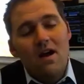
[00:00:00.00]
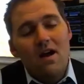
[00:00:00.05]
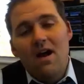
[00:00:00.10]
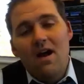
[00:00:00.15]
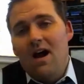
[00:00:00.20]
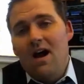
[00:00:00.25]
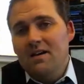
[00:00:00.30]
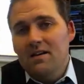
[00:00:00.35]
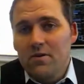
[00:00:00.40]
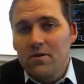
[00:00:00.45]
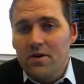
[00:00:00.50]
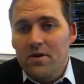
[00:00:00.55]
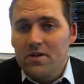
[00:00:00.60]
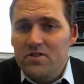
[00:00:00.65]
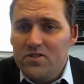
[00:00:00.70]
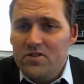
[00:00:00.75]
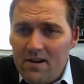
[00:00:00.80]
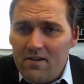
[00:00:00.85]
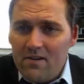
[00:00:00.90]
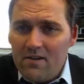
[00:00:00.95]
on either a
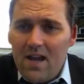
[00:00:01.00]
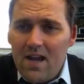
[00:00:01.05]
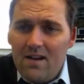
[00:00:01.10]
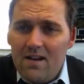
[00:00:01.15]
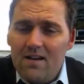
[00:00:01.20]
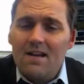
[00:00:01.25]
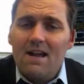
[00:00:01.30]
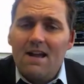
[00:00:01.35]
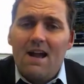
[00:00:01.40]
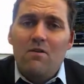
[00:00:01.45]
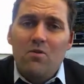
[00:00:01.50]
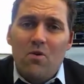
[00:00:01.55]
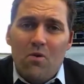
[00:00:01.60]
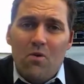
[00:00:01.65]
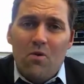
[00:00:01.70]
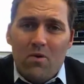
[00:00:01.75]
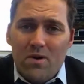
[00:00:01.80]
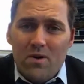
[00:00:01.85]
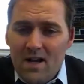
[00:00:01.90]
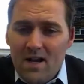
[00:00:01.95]
segregated account
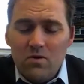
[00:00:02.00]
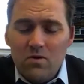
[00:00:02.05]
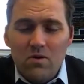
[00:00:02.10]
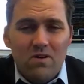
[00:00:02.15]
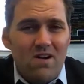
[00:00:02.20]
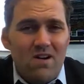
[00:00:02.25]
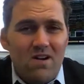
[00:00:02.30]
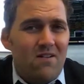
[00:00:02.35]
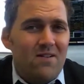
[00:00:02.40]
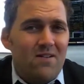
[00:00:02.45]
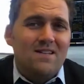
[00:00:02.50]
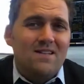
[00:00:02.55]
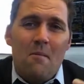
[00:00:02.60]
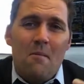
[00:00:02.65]
or an escrow account. It's not